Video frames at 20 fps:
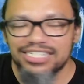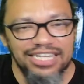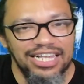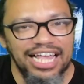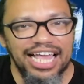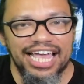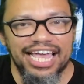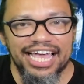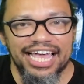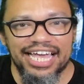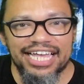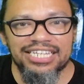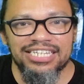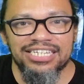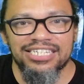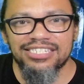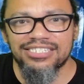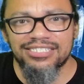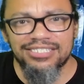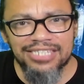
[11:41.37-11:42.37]

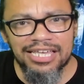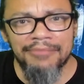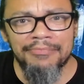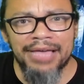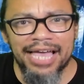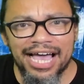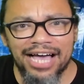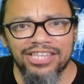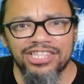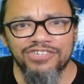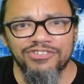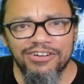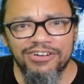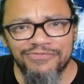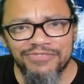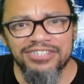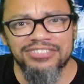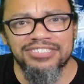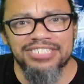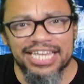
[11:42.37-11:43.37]
And somehow the
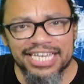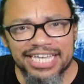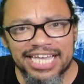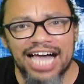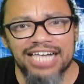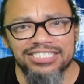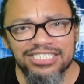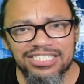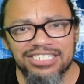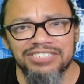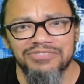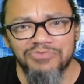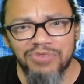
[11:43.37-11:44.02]
reverse psychology